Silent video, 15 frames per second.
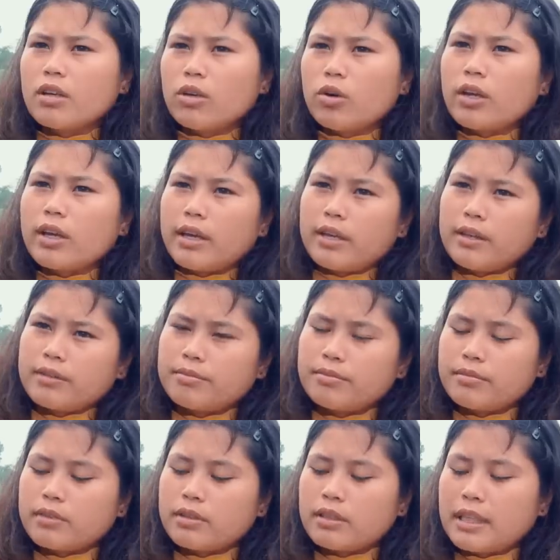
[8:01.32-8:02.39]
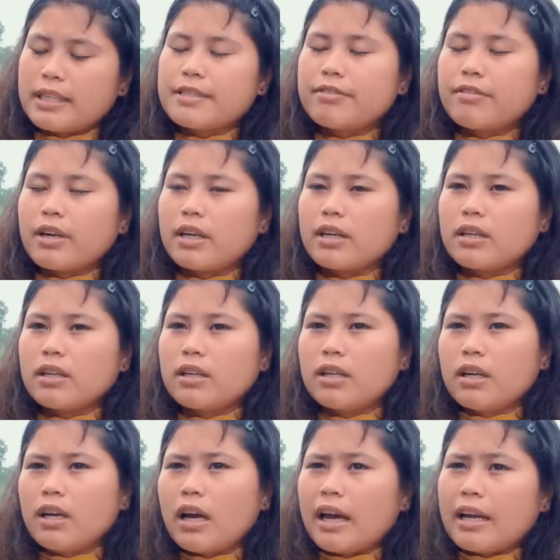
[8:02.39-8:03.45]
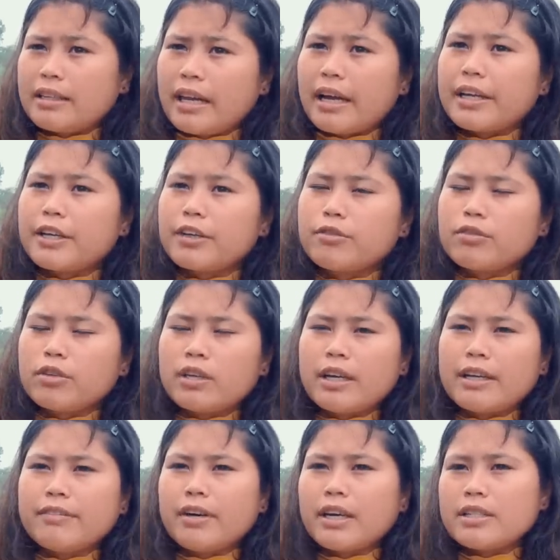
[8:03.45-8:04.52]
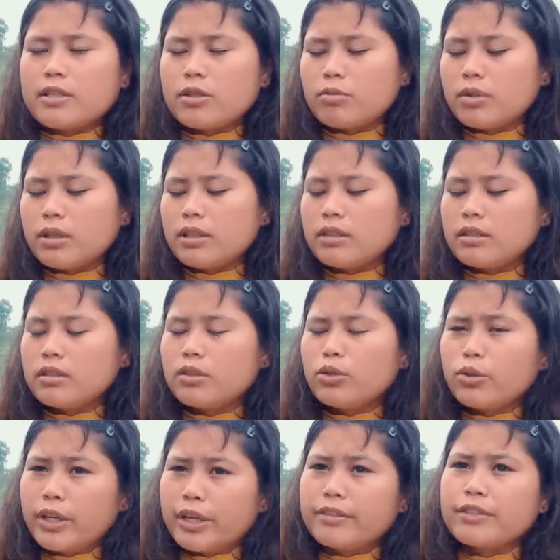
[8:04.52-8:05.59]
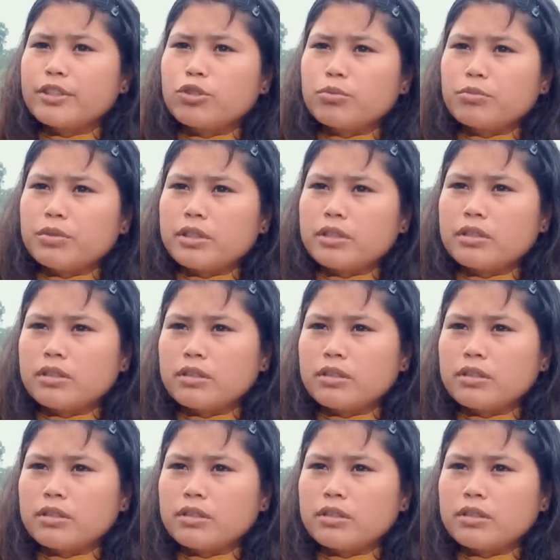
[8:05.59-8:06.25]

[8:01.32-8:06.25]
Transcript: Okay, that's fine. And thank you for the advising word you gave it to me.